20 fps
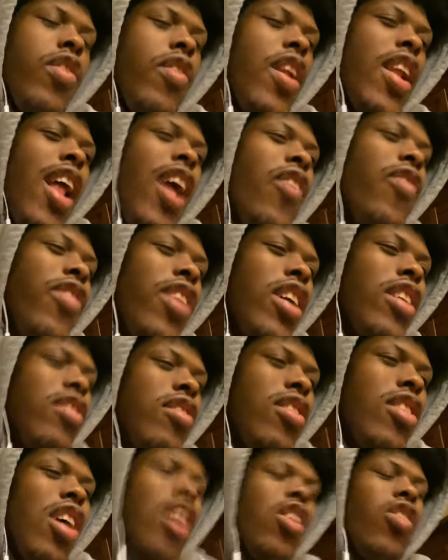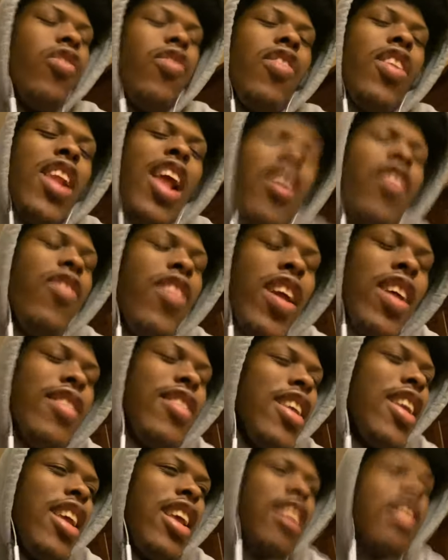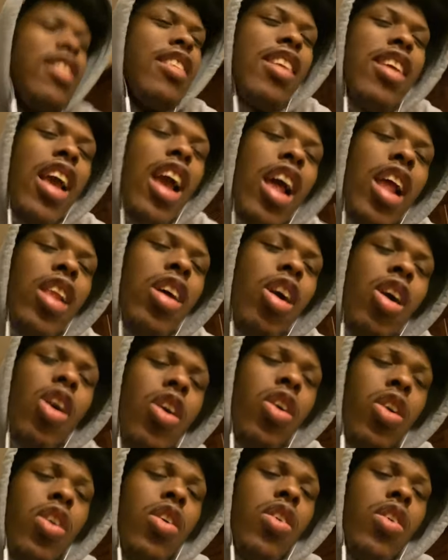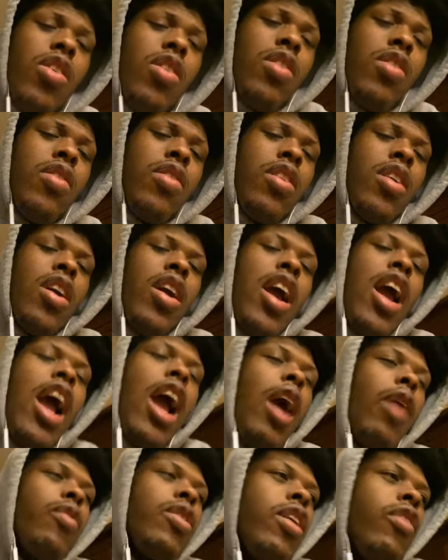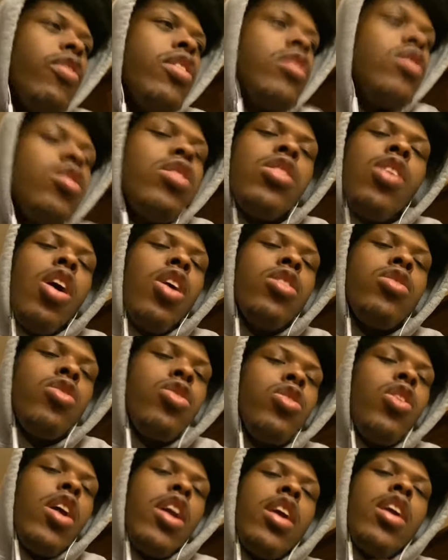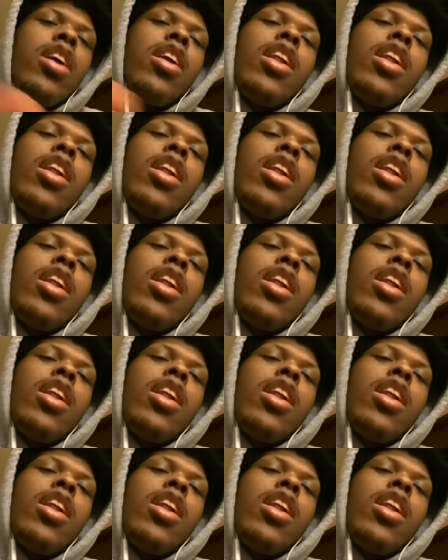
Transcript: Life is tough. Life isn't easy at all. I'm giving to y'all straight here.